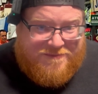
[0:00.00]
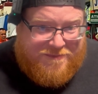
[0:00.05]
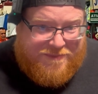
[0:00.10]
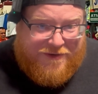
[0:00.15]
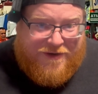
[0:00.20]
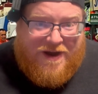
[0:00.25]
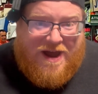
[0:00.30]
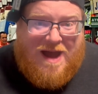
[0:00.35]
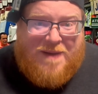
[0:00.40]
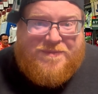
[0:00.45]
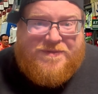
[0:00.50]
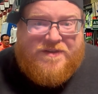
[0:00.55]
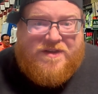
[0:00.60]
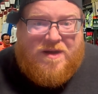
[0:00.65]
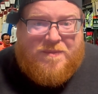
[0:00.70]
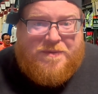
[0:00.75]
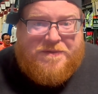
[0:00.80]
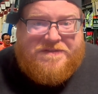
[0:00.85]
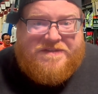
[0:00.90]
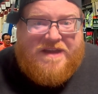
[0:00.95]
perhaps a
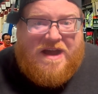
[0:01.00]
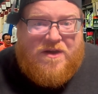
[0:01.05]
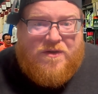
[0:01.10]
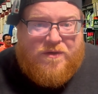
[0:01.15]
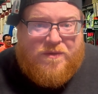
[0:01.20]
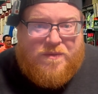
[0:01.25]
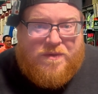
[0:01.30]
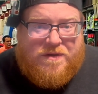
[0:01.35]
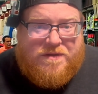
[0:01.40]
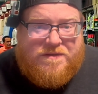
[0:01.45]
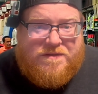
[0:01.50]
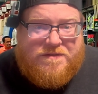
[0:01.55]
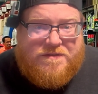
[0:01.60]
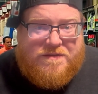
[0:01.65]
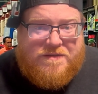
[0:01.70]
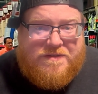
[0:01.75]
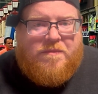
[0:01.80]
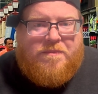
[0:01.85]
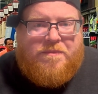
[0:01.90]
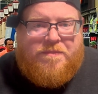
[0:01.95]
couple sour
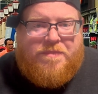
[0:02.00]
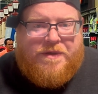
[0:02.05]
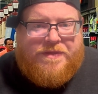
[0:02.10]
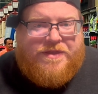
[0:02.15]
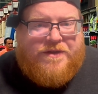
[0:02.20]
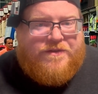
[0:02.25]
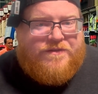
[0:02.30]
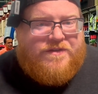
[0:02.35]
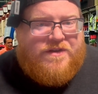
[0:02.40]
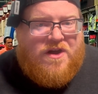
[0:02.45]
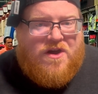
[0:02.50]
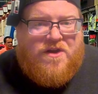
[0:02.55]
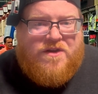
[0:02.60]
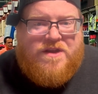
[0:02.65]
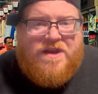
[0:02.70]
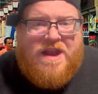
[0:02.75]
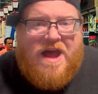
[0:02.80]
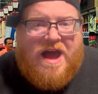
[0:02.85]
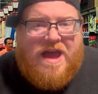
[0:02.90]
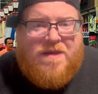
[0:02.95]
ones, but there's an
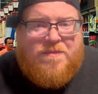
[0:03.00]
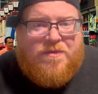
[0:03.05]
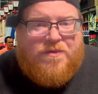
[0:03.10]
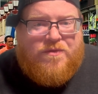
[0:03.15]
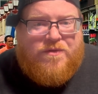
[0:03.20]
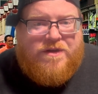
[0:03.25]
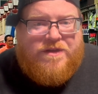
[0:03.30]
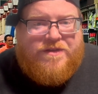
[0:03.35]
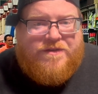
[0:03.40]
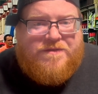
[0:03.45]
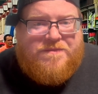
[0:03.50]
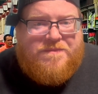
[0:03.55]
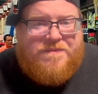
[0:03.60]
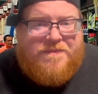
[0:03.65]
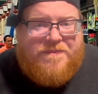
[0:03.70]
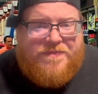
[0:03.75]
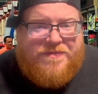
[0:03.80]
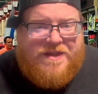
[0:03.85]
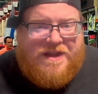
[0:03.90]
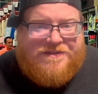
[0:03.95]
undeniable rhythm
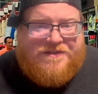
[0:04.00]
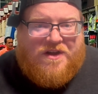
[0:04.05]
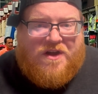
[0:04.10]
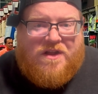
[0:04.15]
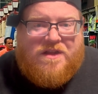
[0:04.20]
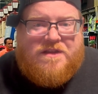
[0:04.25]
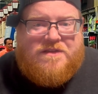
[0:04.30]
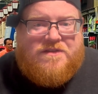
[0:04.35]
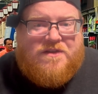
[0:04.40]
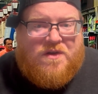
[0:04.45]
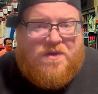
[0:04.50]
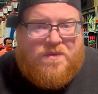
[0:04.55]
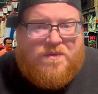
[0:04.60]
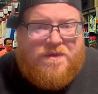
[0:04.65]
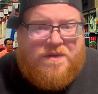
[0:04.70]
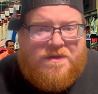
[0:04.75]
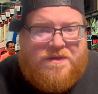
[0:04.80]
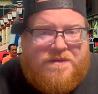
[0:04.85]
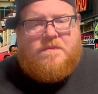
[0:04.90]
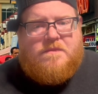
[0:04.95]
that's all its own.